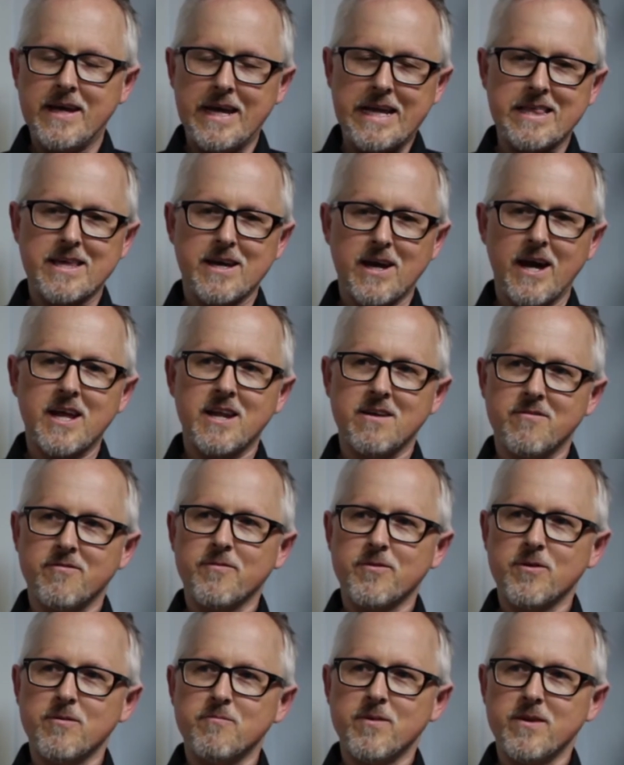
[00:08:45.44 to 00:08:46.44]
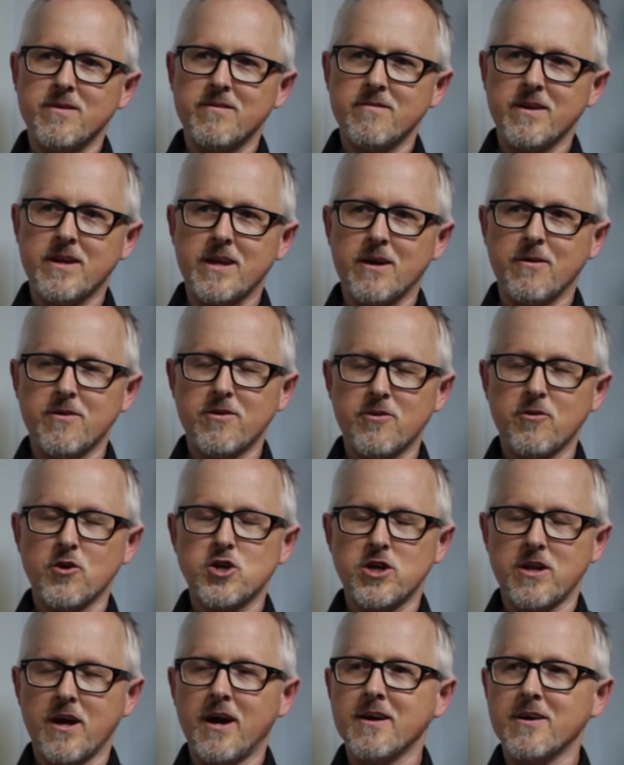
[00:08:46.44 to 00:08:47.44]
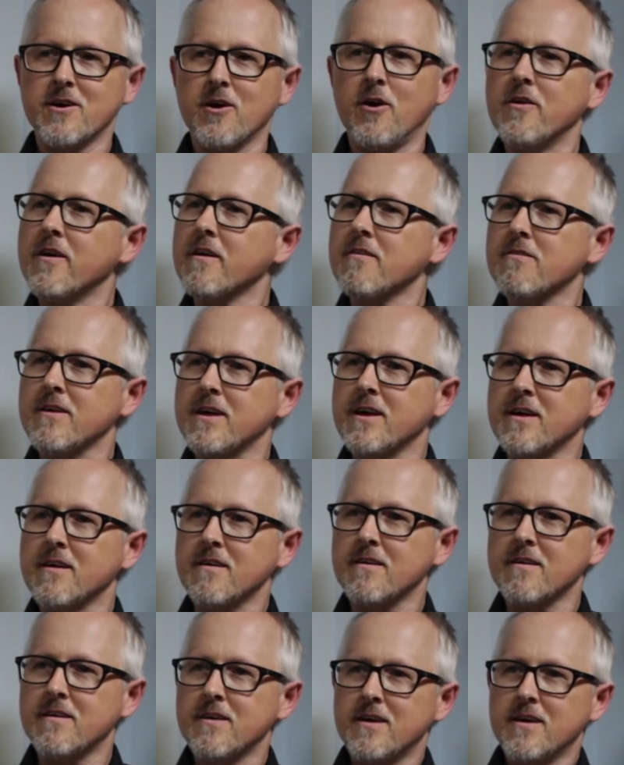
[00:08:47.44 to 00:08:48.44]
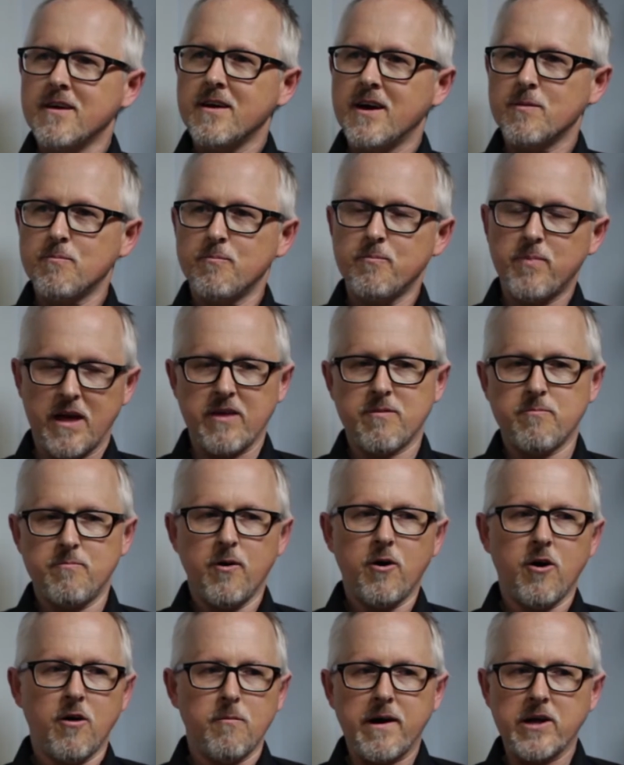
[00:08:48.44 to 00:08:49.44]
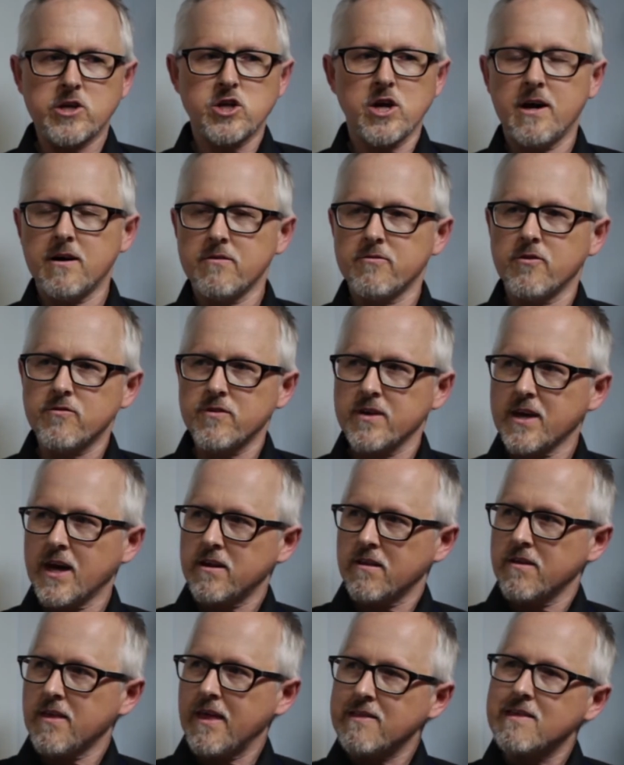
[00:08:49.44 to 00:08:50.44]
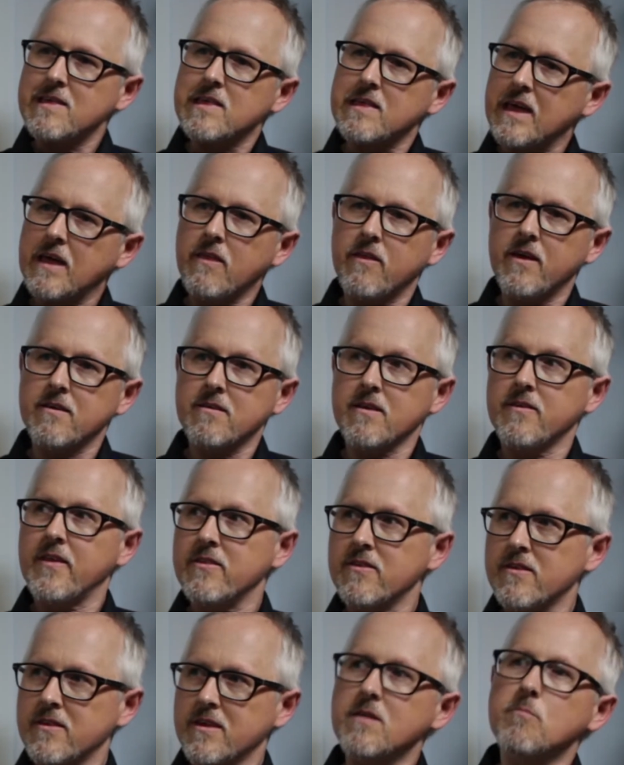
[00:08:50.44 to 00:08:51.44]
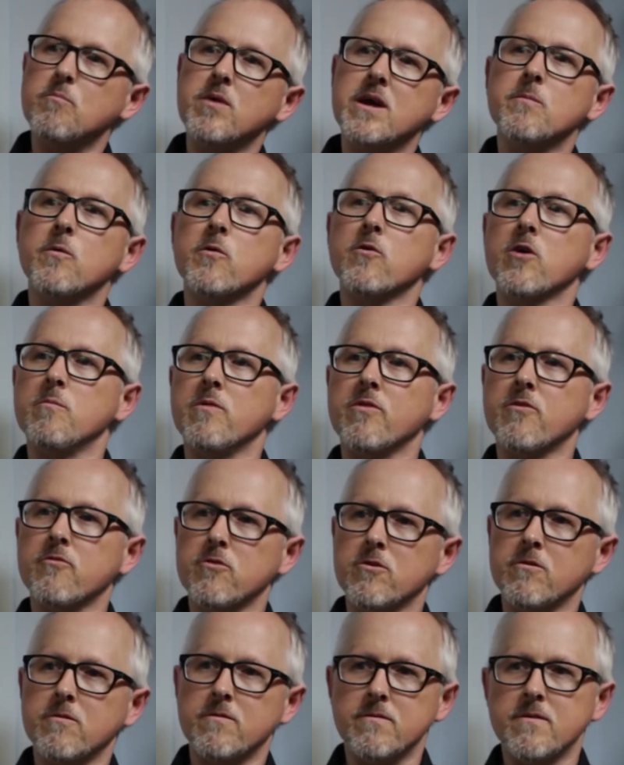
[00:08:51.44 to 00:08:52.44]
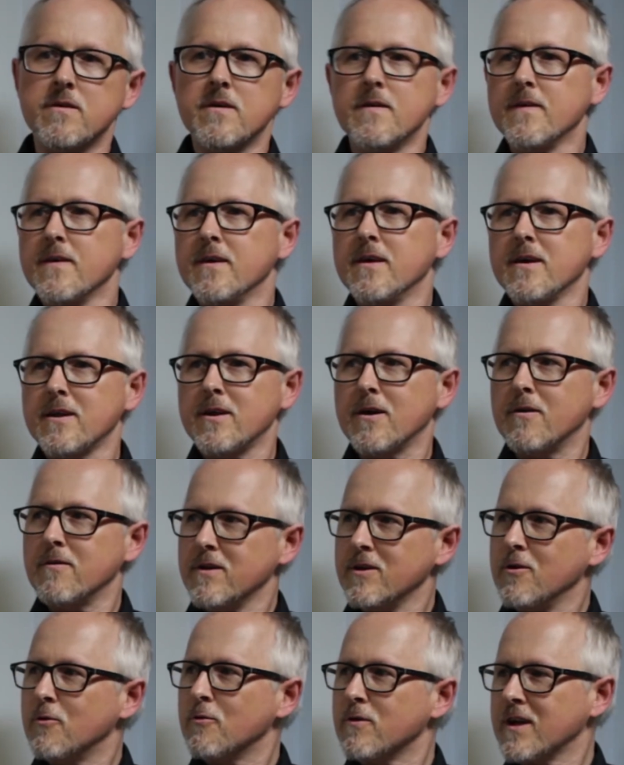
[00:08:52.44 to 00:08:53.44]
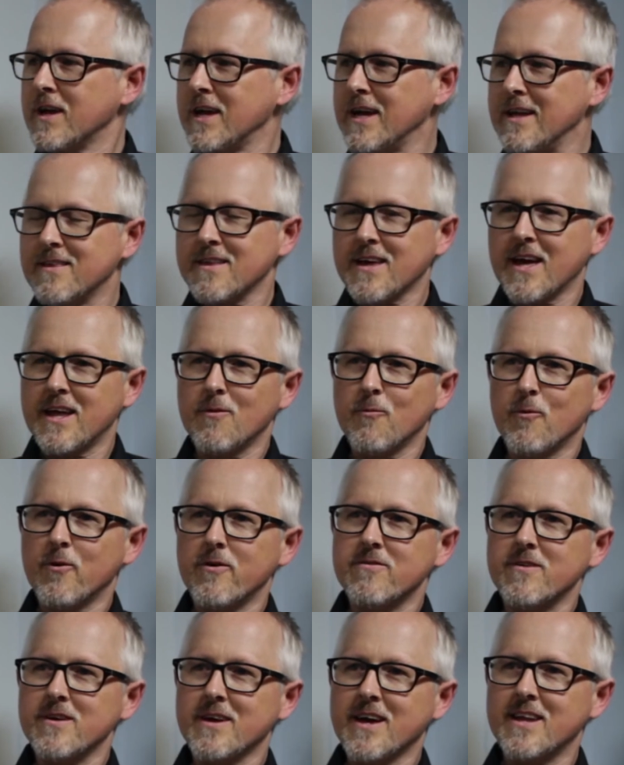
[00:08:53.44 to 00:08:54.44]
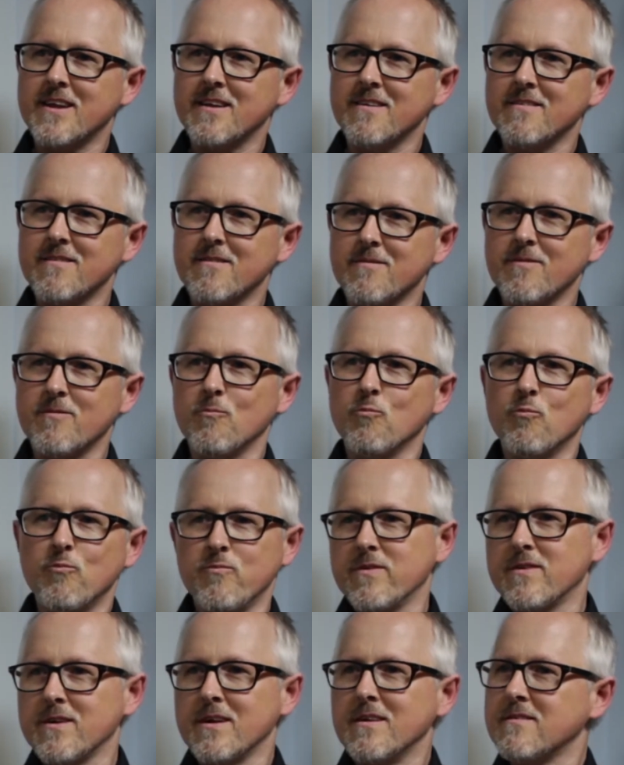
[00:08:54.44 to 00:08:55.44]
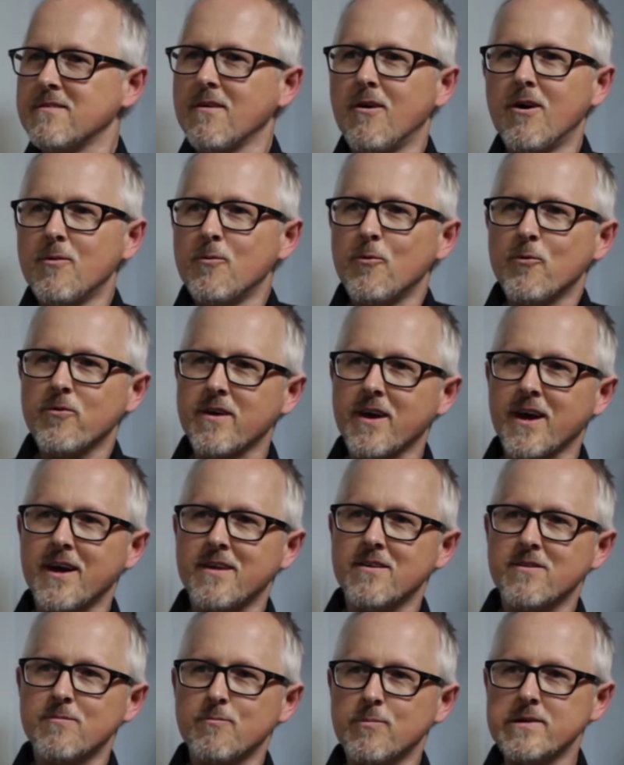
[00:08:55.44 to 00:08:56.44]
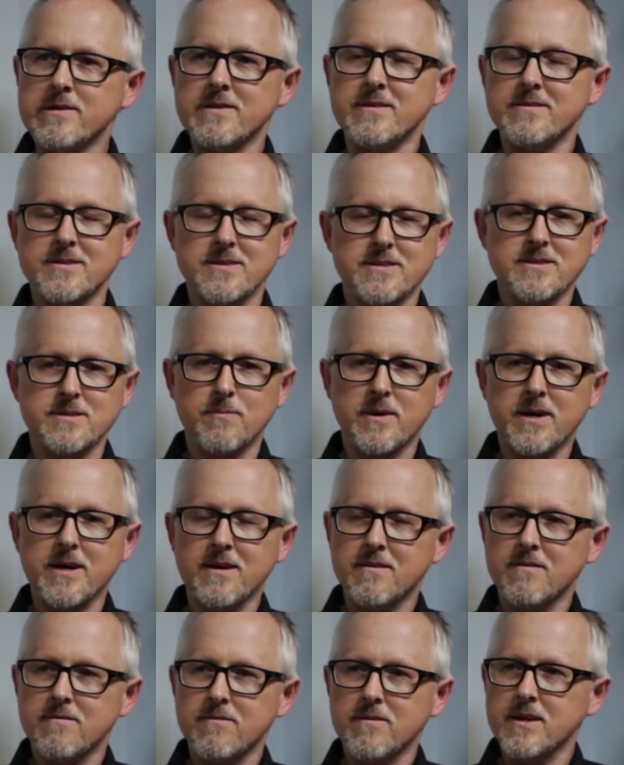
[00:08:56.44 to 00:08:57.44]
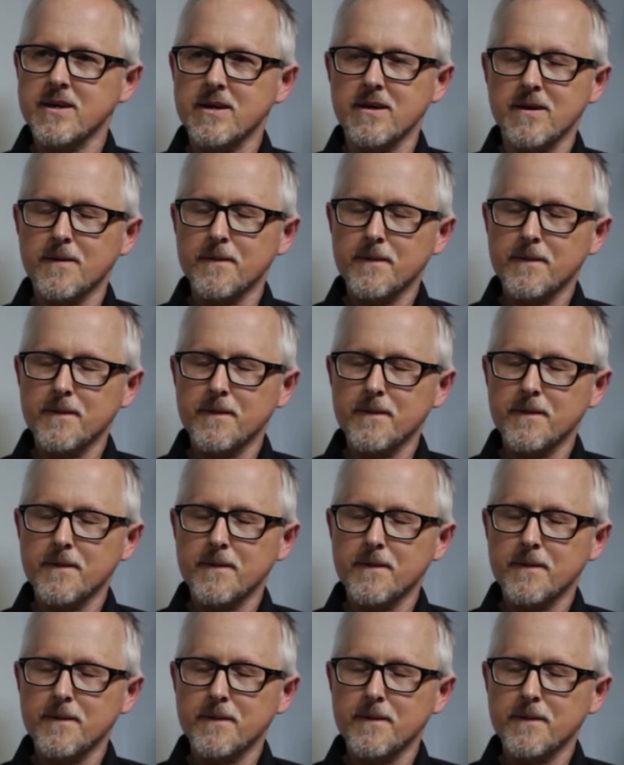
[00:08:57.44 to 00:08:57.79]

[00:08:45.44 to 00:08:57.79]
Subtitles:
it's kind of something. You know, it's such an iconic thing as part of my childhood to kind of then see this and then see people coming through, and you know, young kids kind of wanting to kind of see Star Wars again. It's brilliant. It's an amazing thing.